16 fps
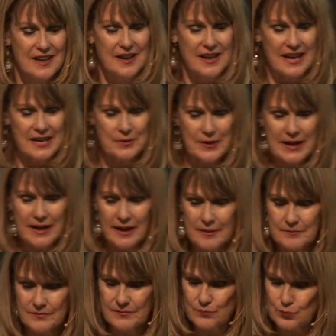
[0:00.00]
Anyway,
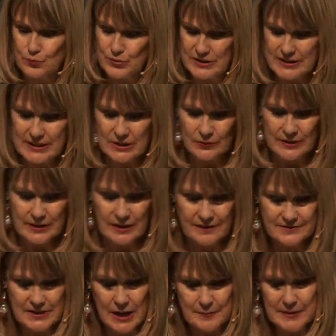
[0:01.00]
I'm really going
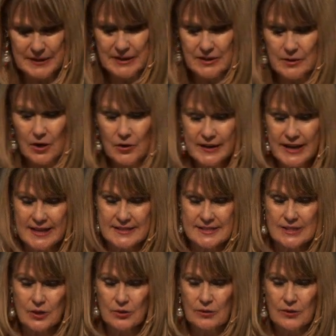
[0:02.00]
off topic here. Okay,
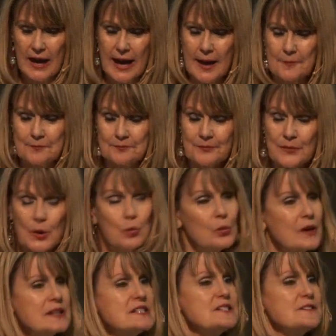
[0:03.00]
so um,
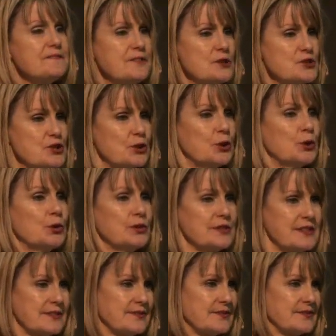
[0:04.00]
what does the future
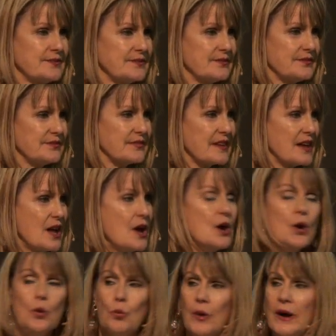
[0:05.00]
hold?
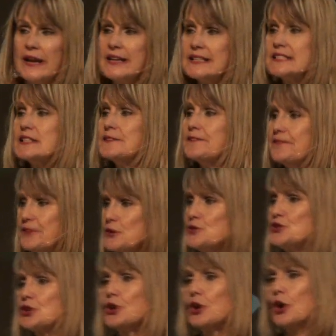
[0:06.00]
What is the
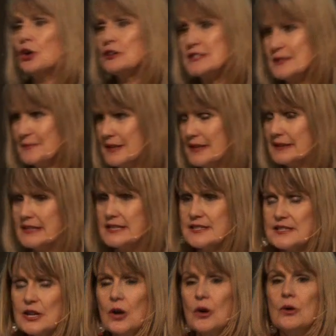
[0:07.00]
future ultimately?
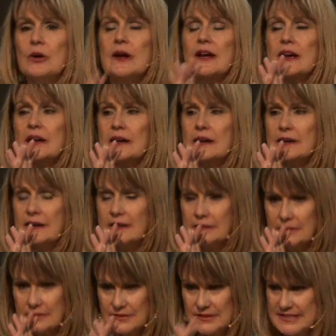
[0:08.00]
So,
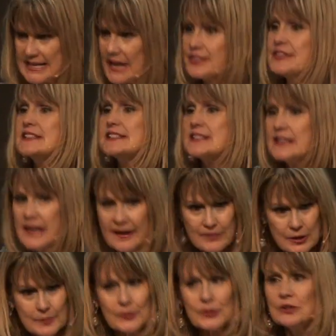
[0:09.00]
death is
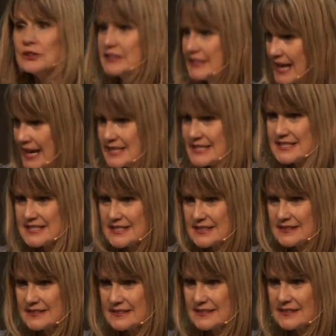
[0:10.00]
inevitable, yes
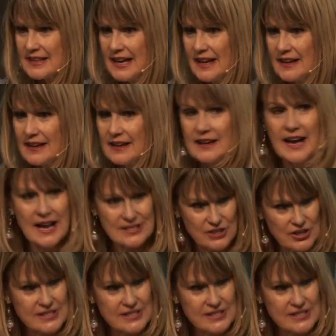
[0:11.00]
as our